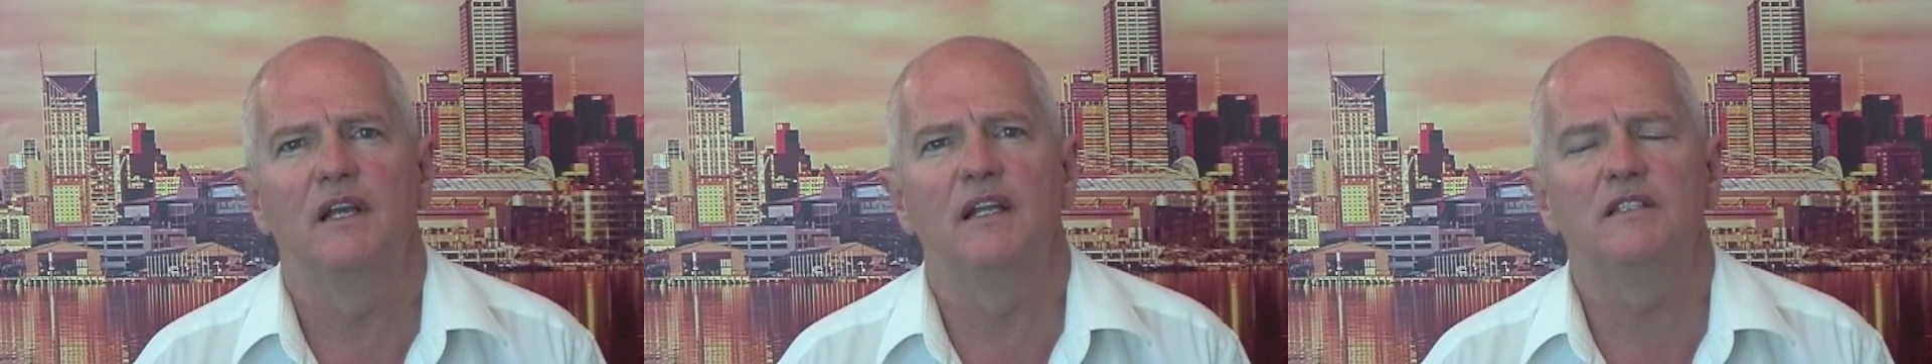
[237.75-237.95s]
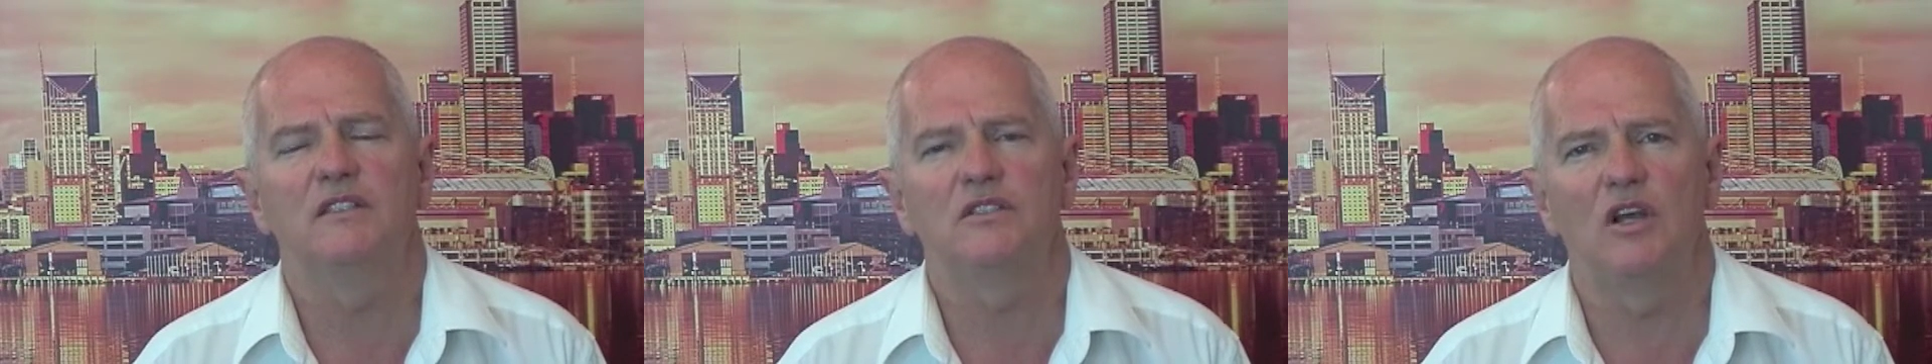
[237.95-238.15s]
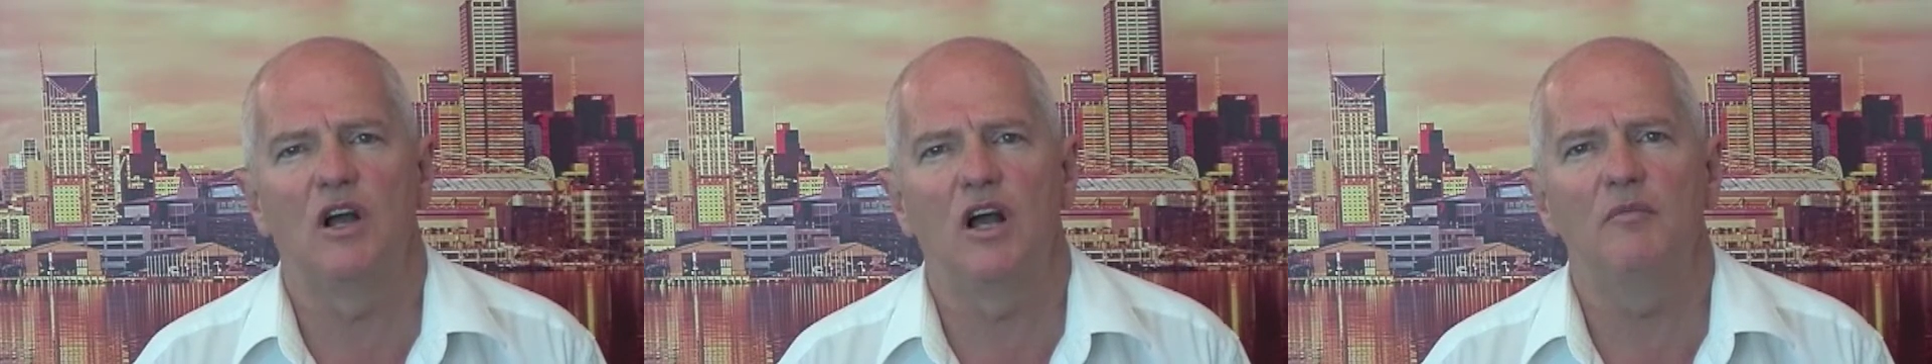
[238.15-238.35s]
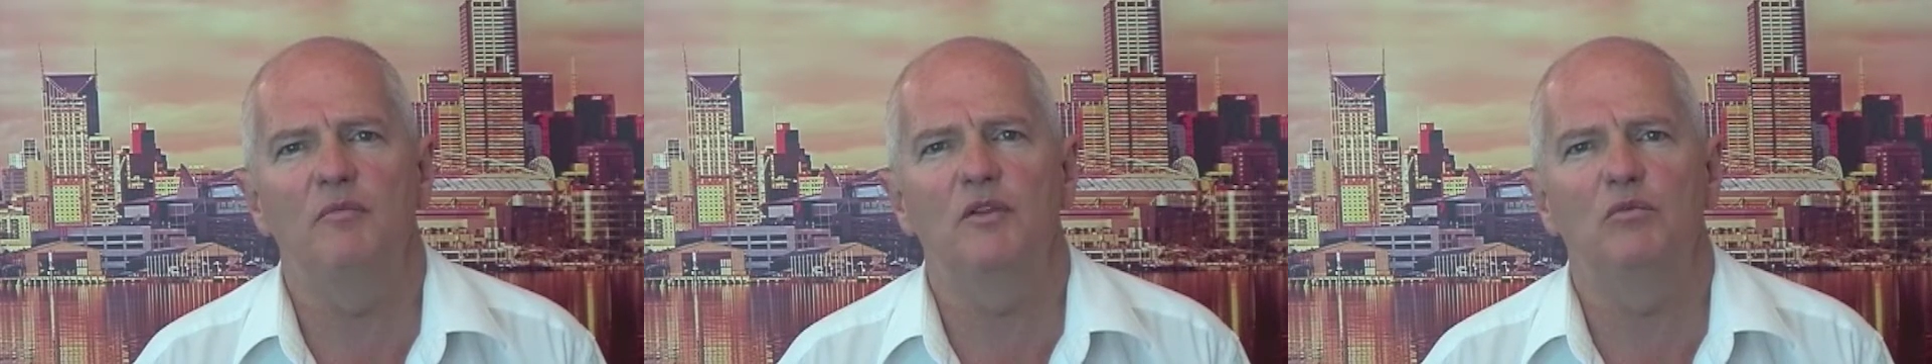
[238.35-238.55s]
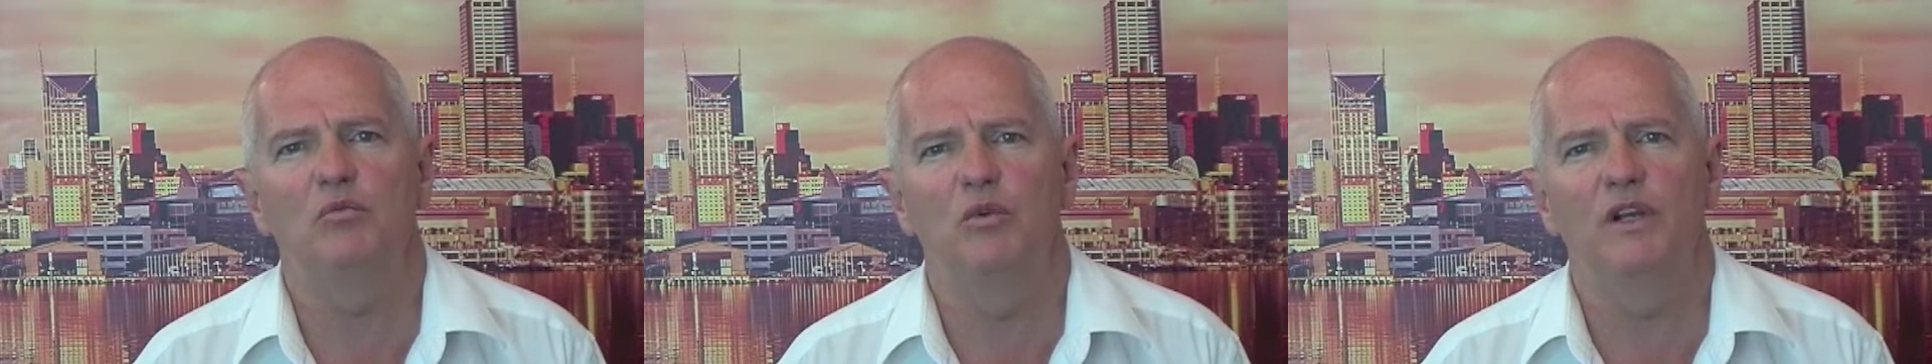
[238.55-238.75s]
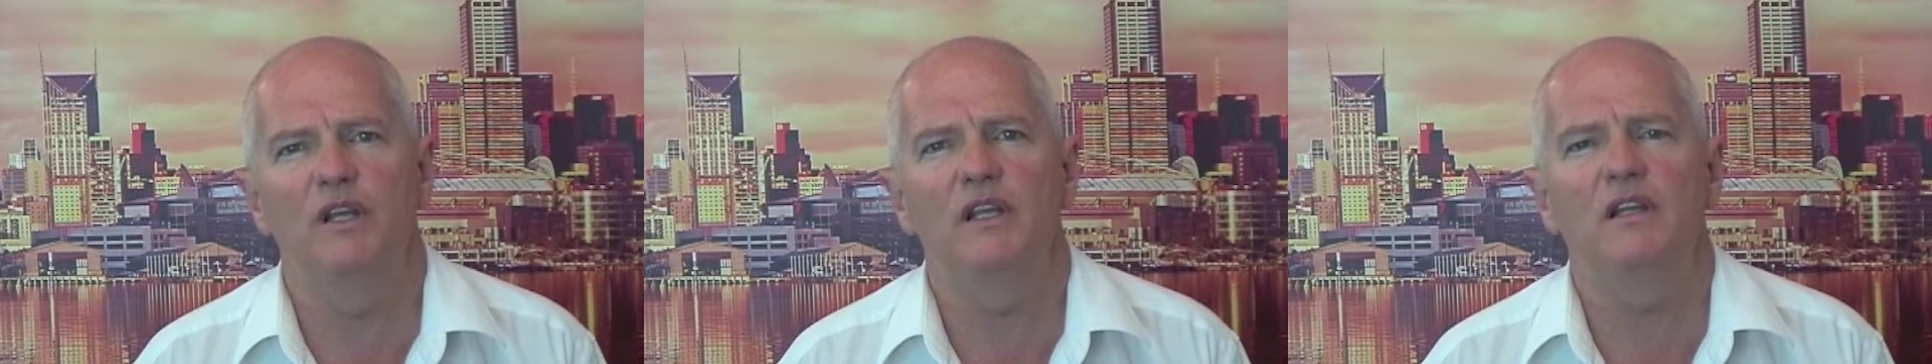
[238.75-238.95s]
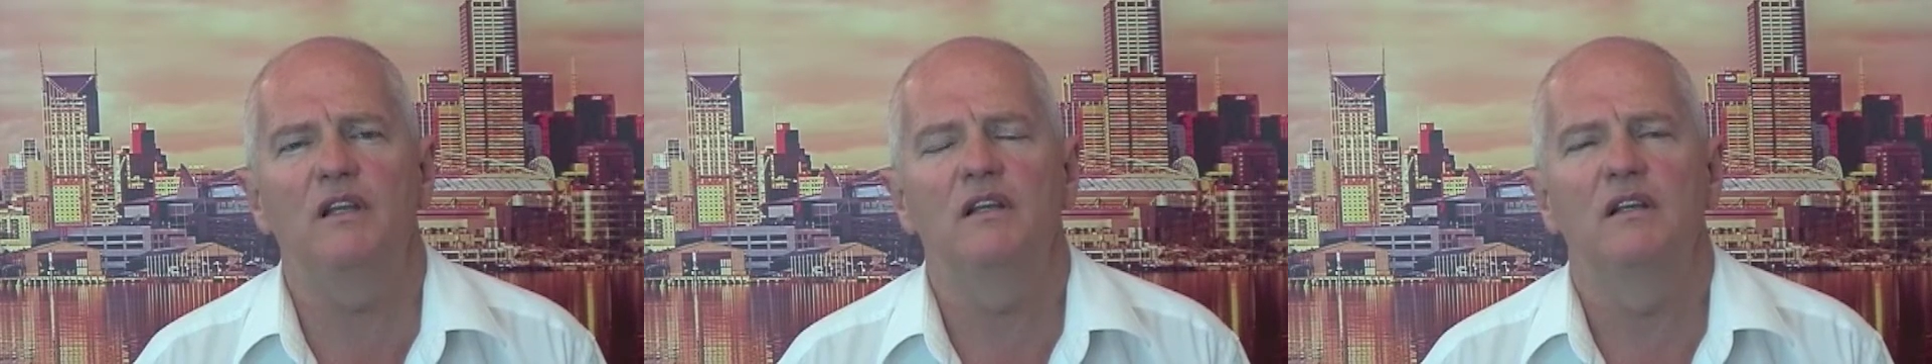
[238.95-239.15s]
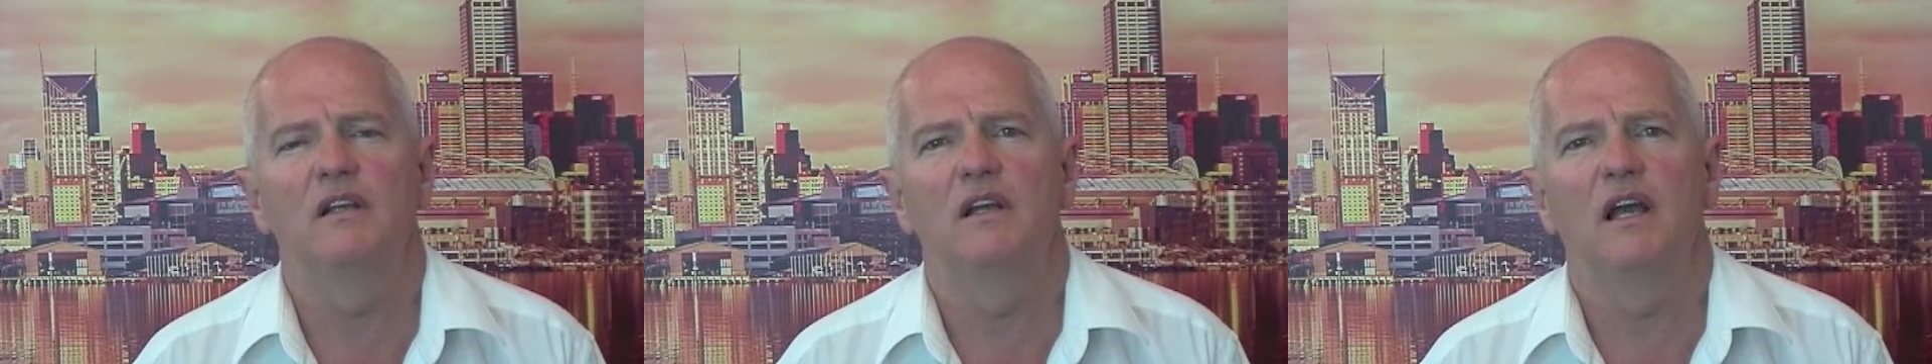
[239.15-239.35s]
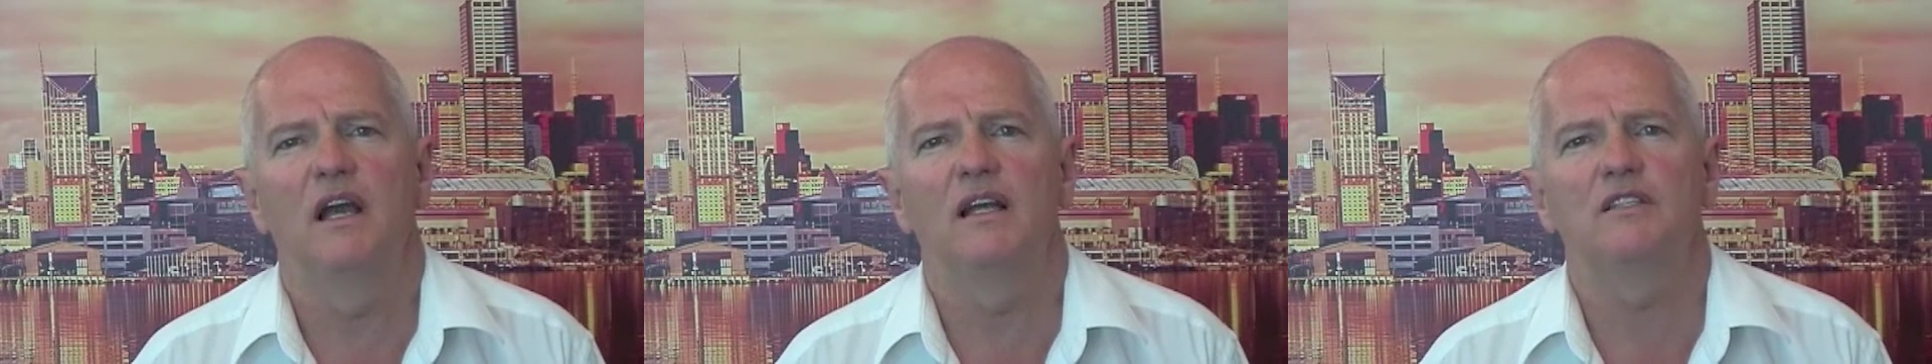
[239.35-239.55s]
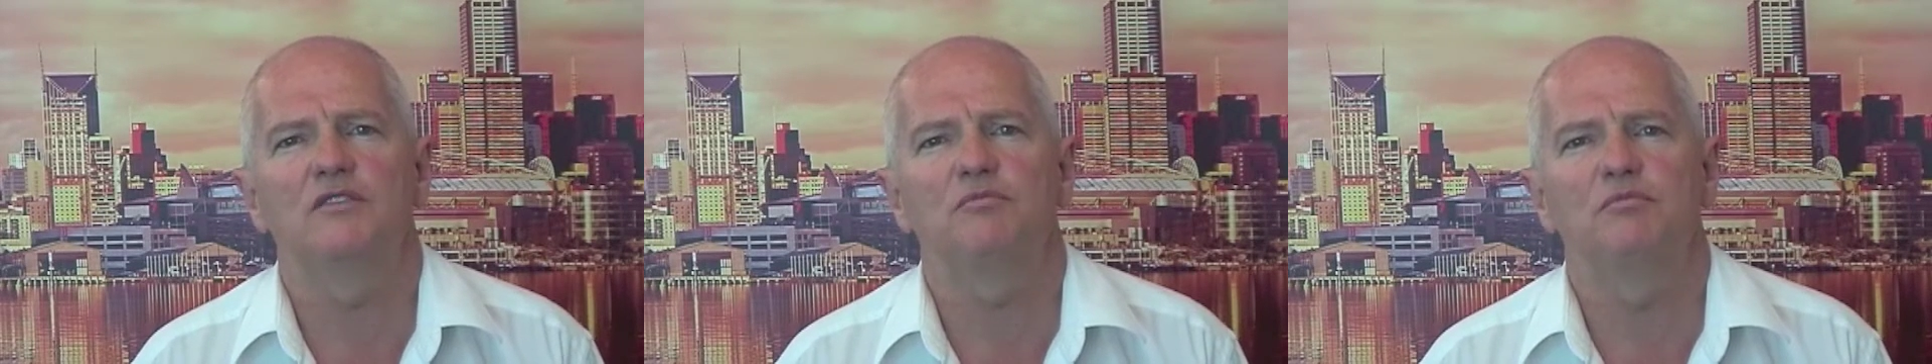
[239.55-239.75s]
It's time that we,
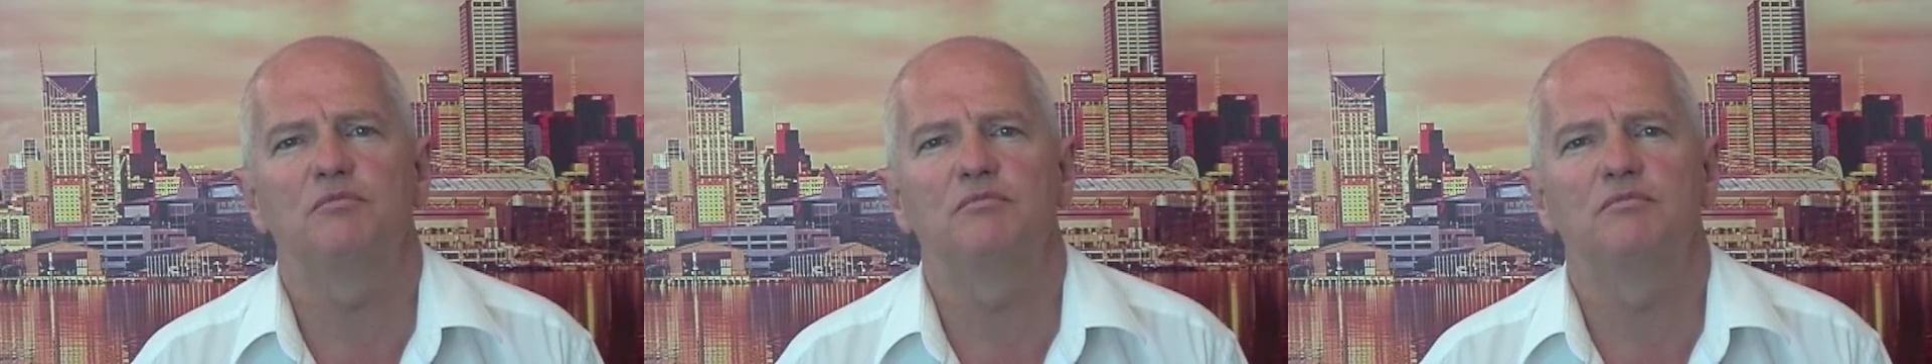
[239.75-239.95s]
as